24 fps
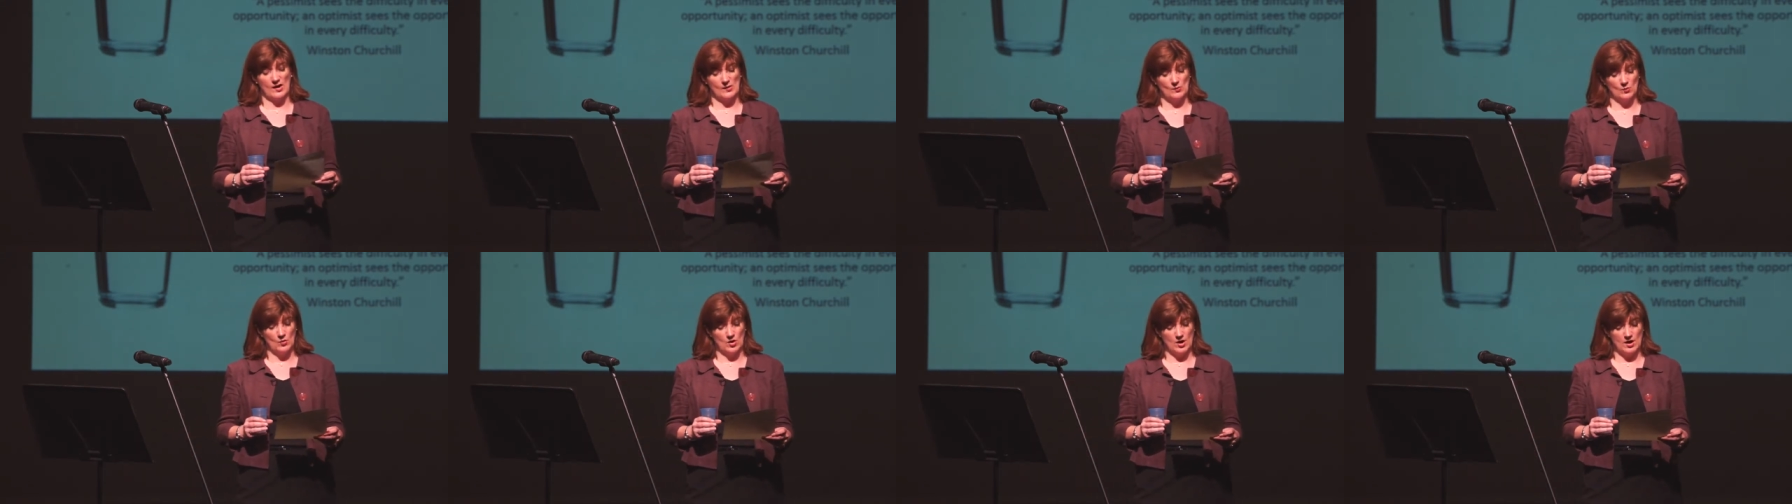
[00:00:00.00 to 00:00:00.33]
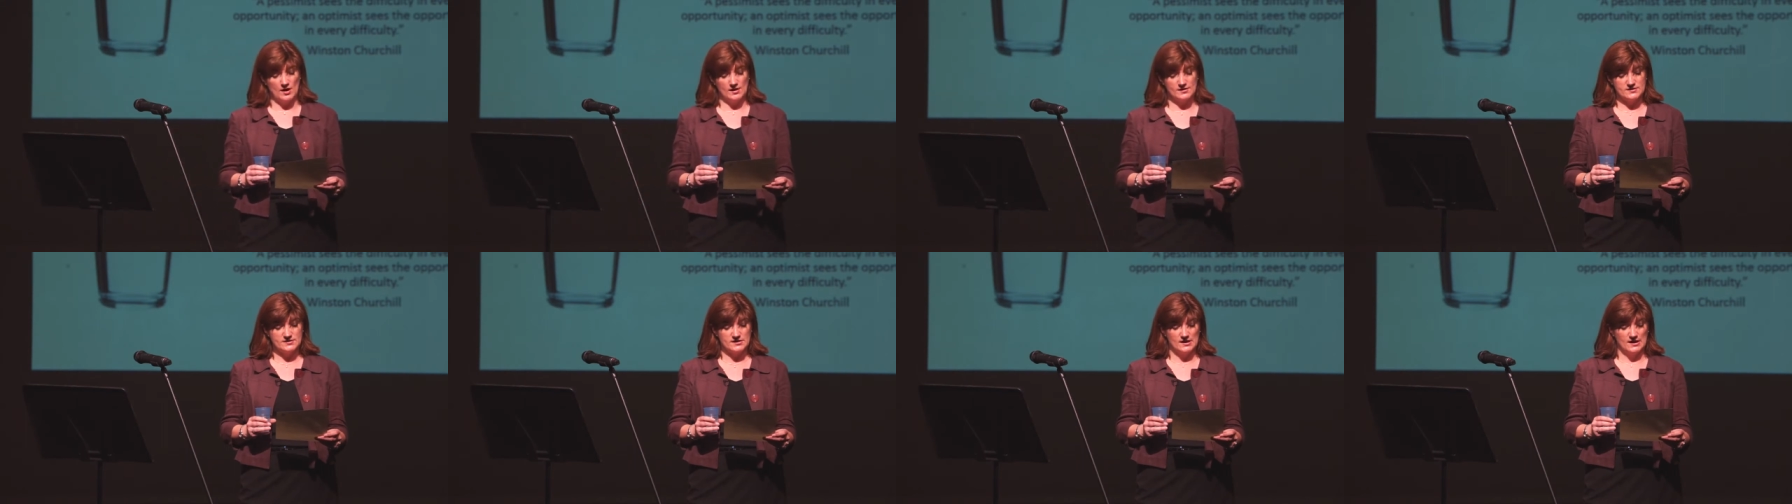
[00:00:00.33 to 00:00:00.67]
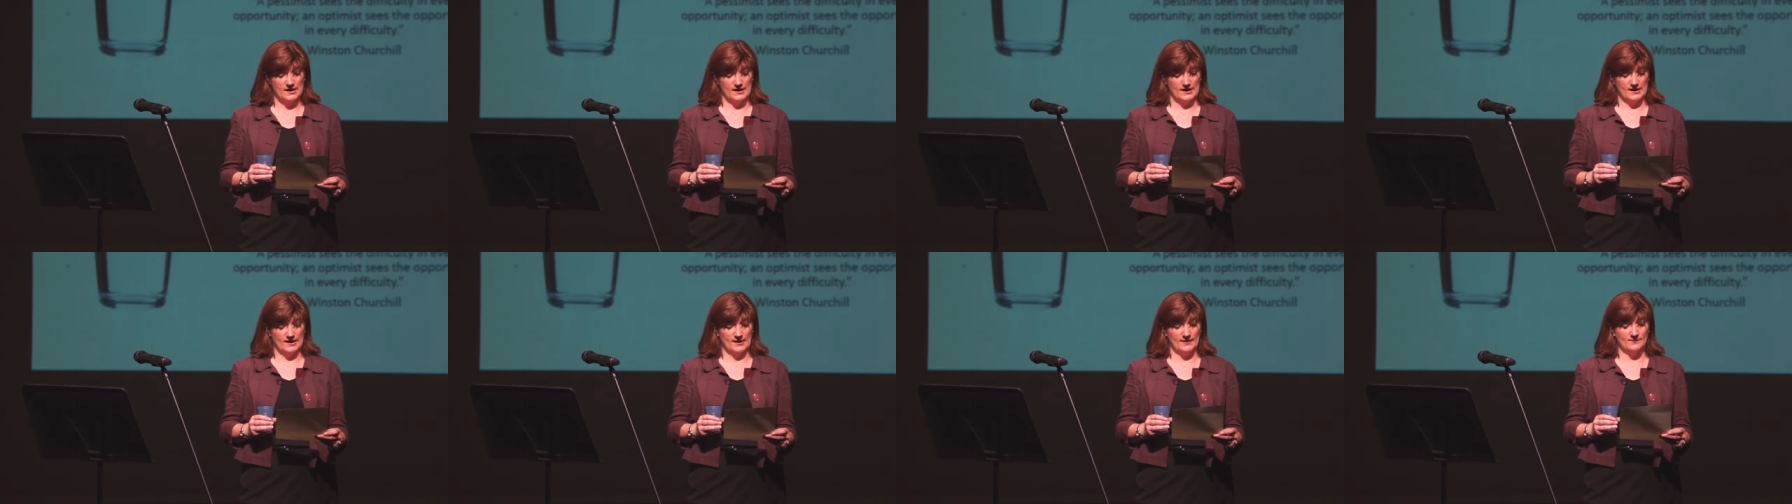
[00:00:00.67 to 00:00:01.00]
word,
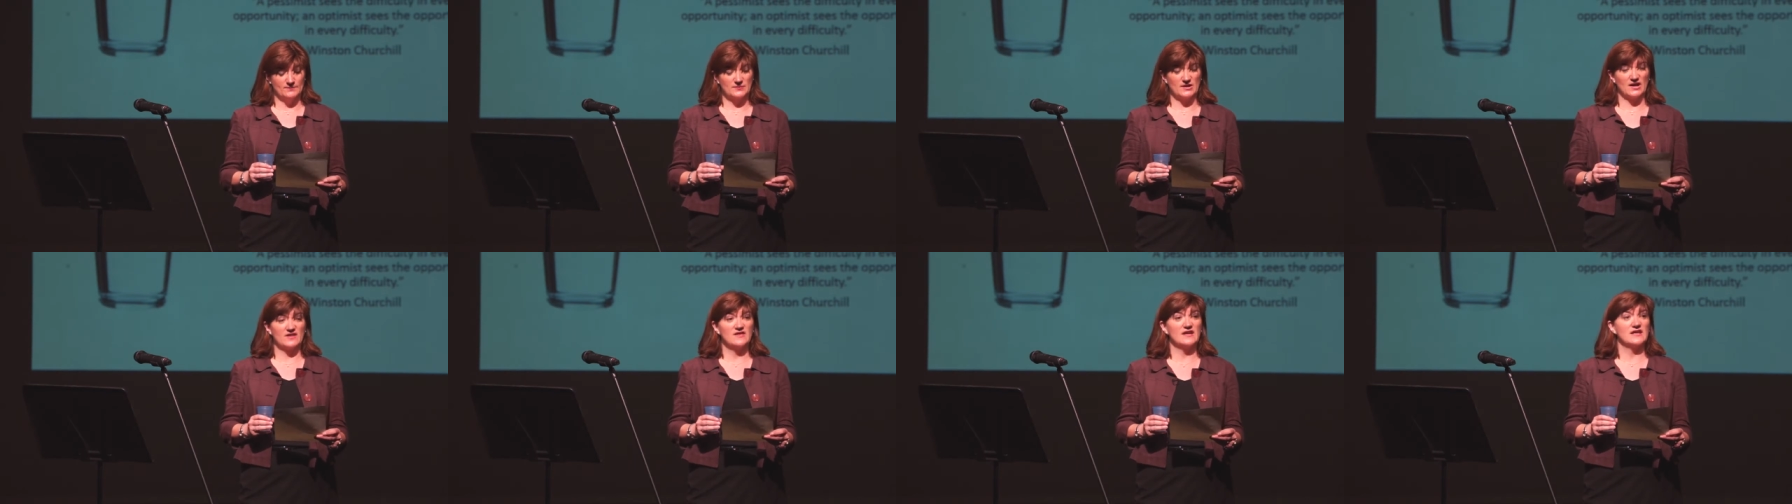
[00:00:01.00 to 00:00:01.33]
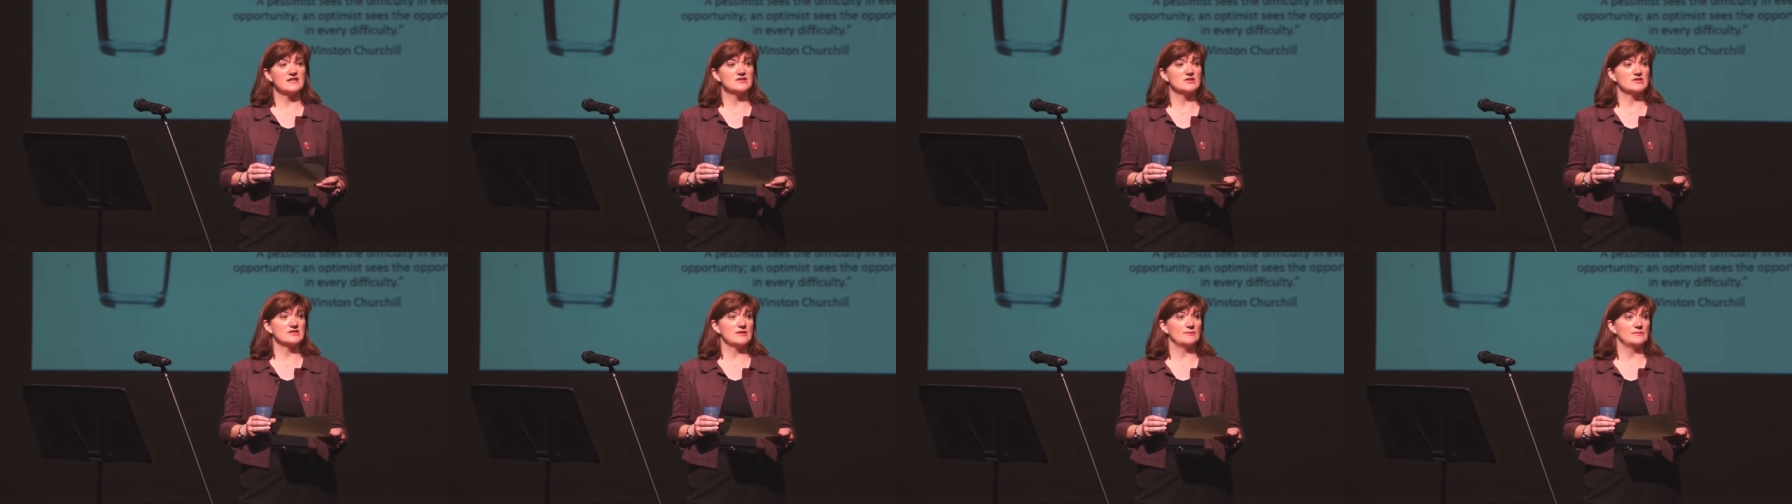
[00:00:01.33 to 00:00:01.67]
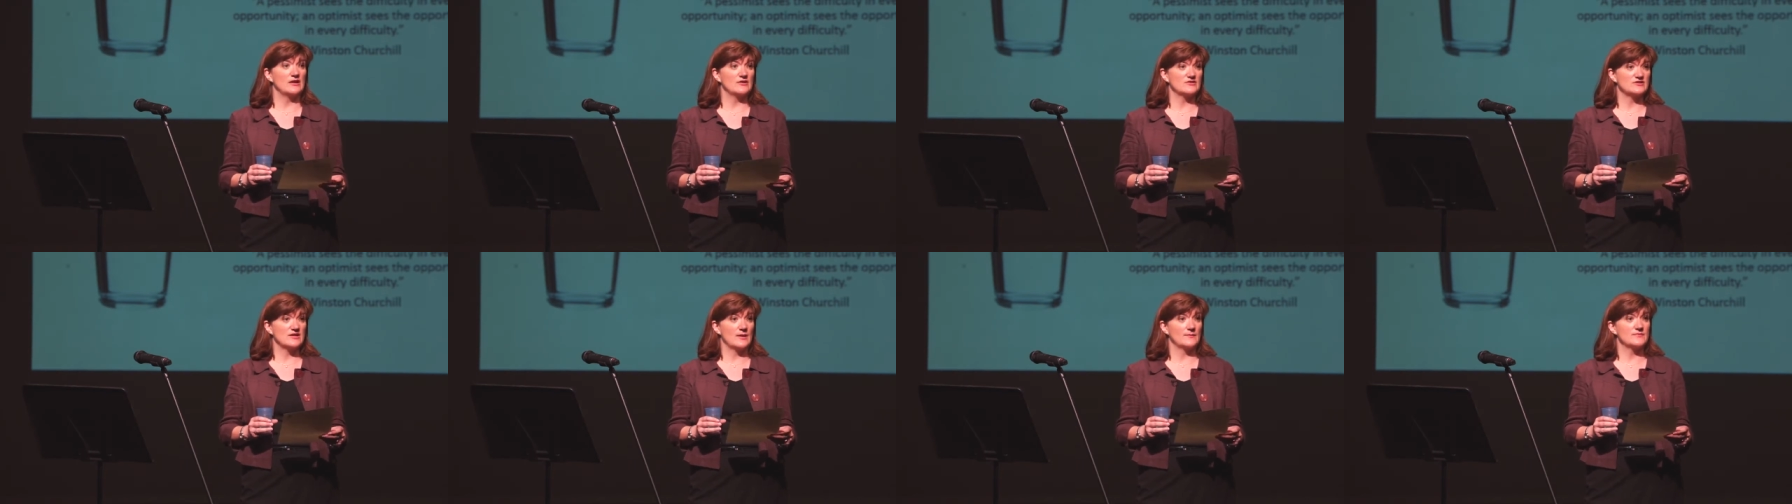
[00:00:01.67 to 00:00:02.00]
but I think until
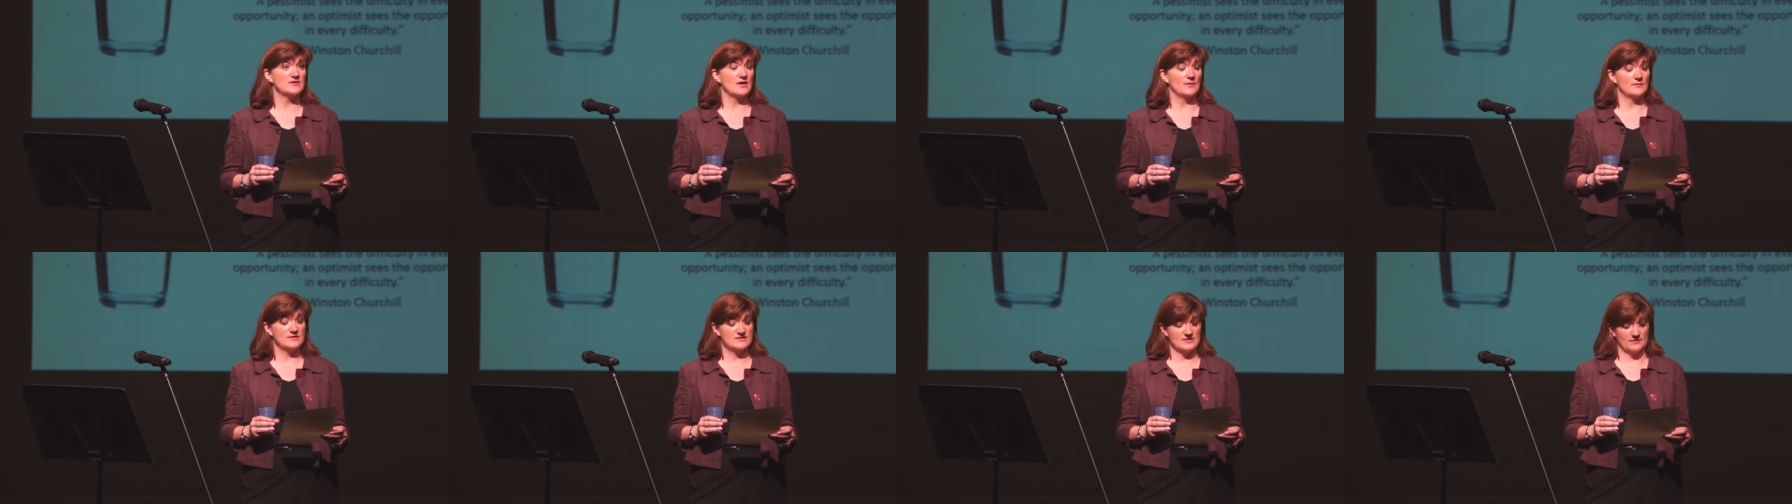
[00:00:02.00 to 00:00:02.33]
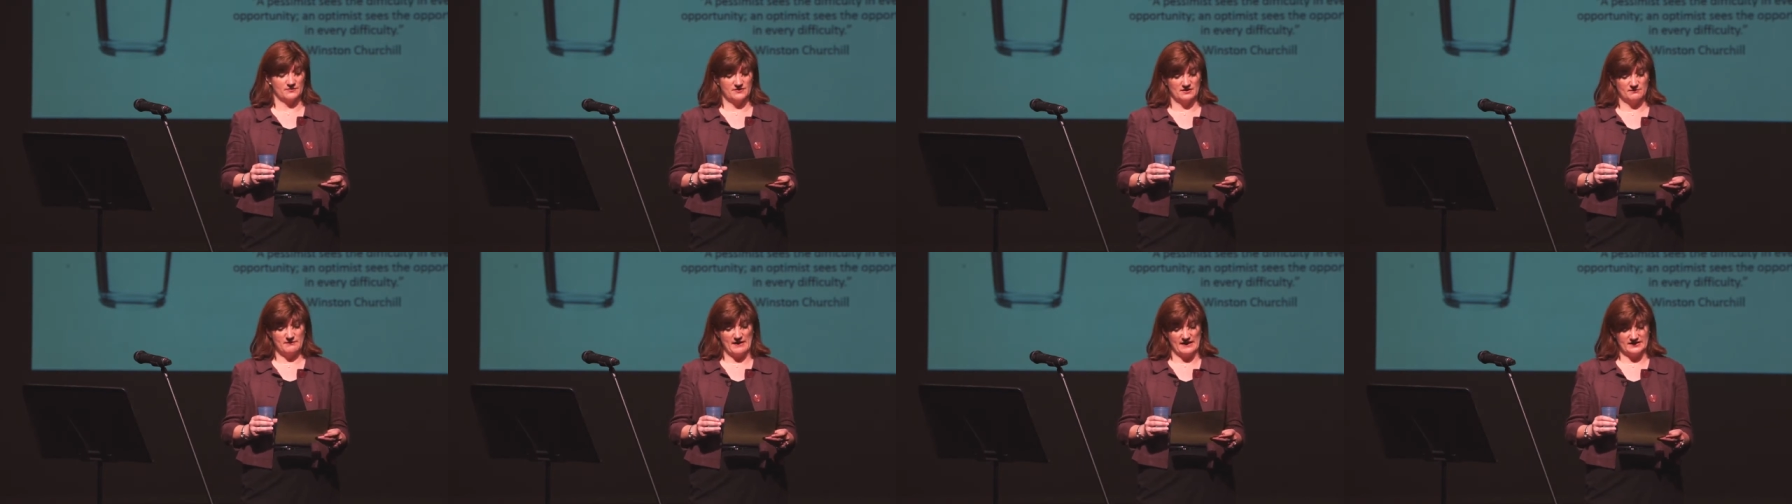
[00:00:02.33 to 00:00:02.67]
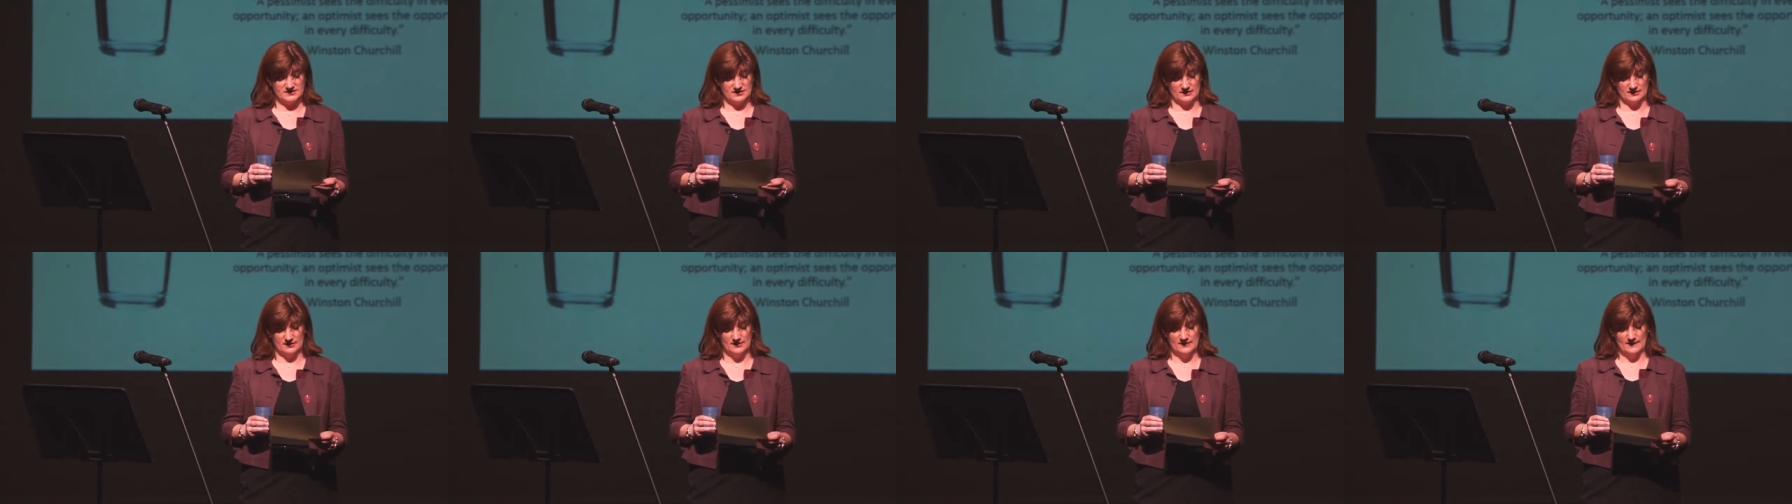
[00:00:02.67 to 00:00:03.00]
somebody else comes up with something
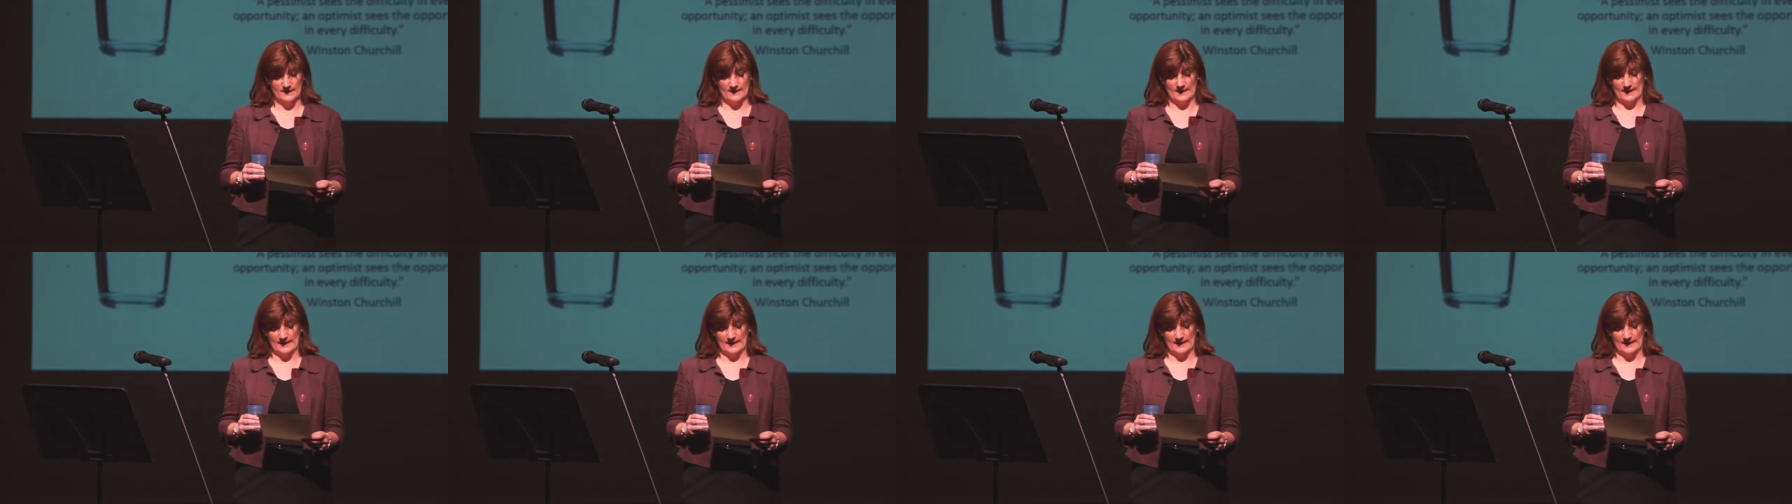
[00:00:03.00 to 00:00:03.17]
better,